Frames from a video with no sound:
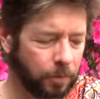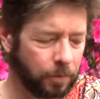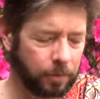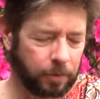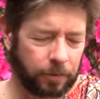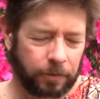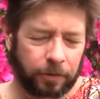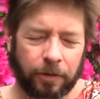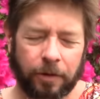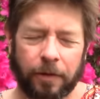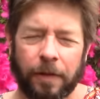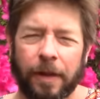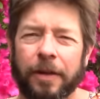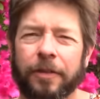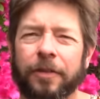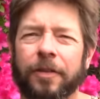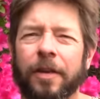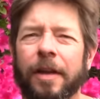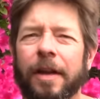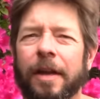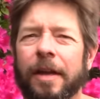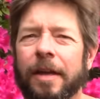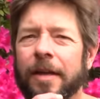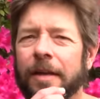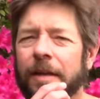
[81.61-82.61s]
So they
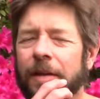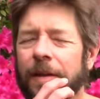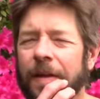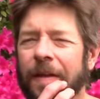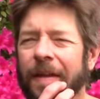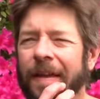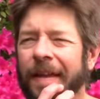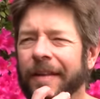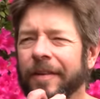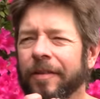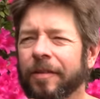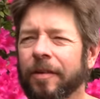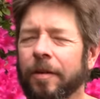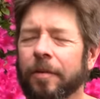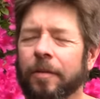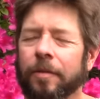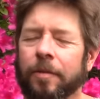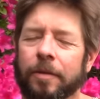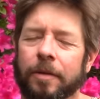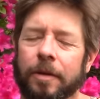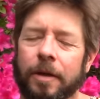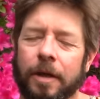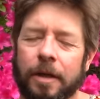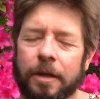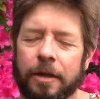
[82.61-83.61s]
say it's a,
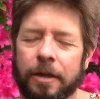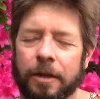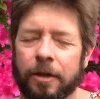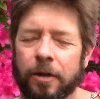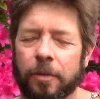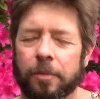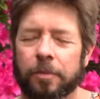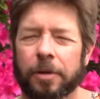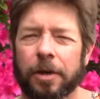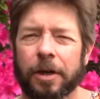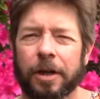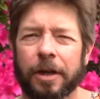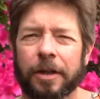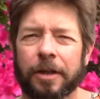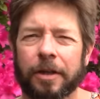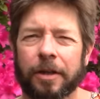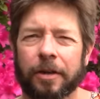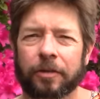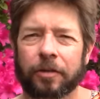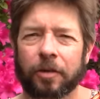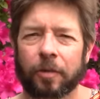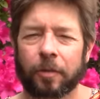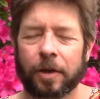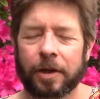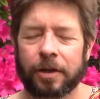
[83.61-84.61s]
you know, Burgundy
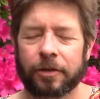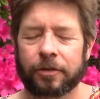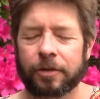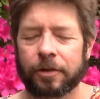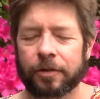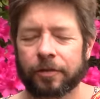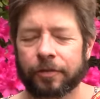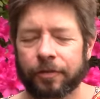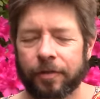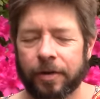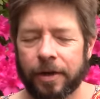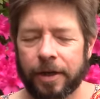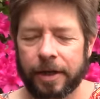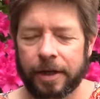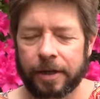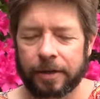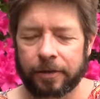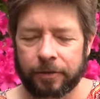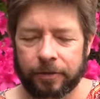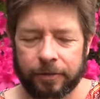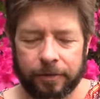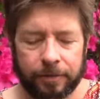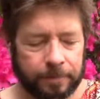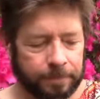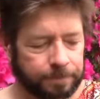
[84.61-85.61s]
is a region of
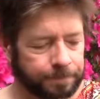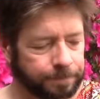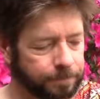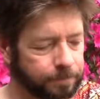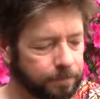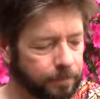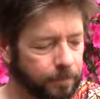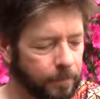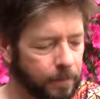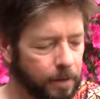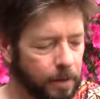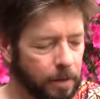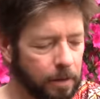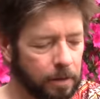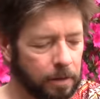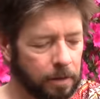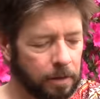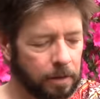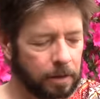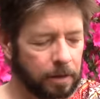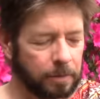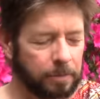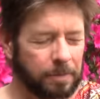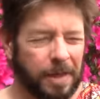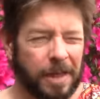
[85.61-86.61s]
France.
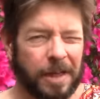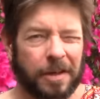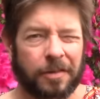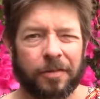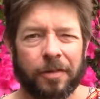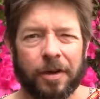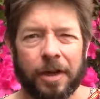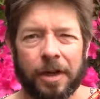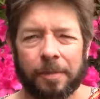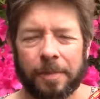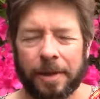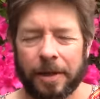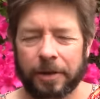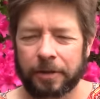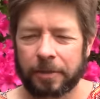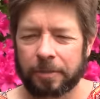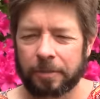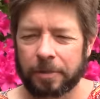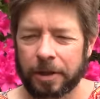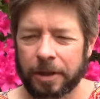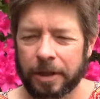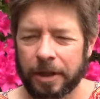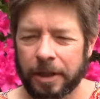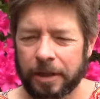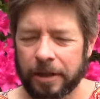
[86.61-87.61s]
You may have read about the
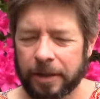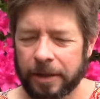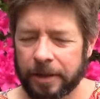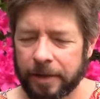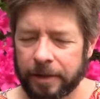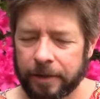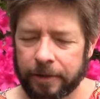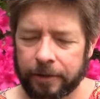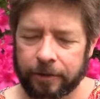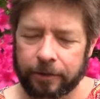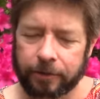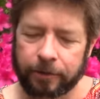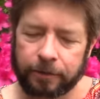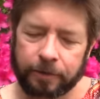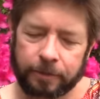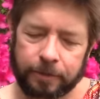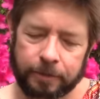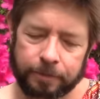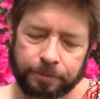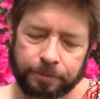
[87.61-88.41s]
Burgundians.